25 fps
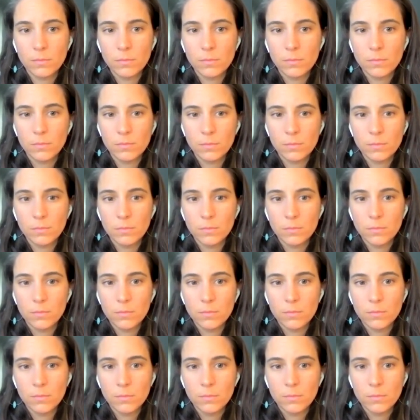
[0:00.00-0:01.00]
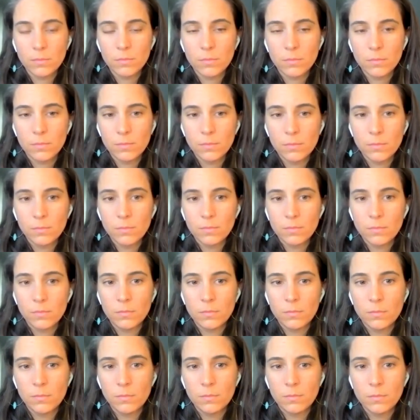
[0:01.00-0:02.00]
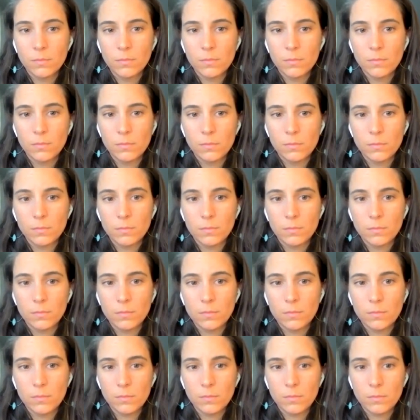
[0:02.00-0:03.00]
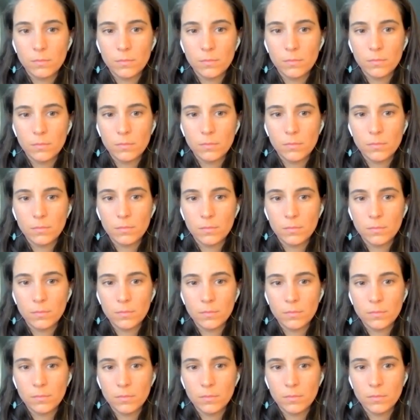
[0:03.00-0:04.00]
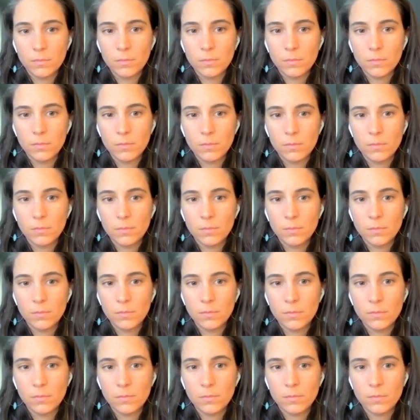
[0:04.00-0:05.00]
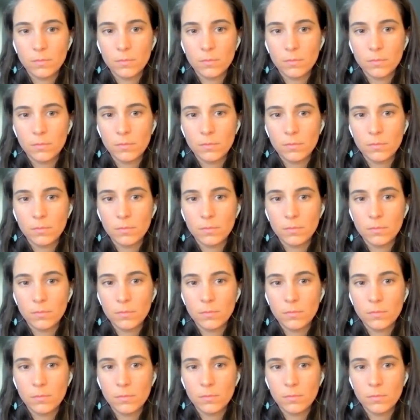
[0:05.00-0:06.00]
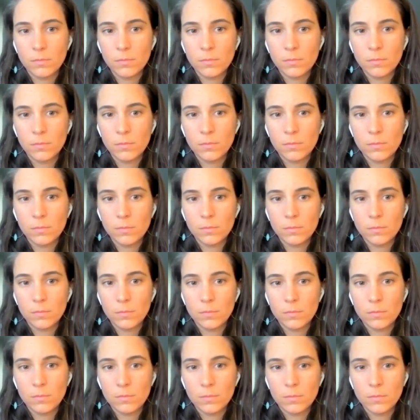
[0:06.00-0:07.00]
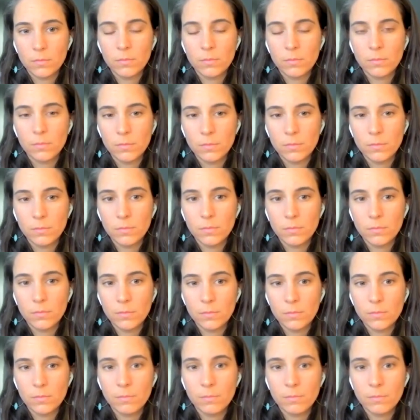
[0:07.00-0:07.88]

The person shown says nothing.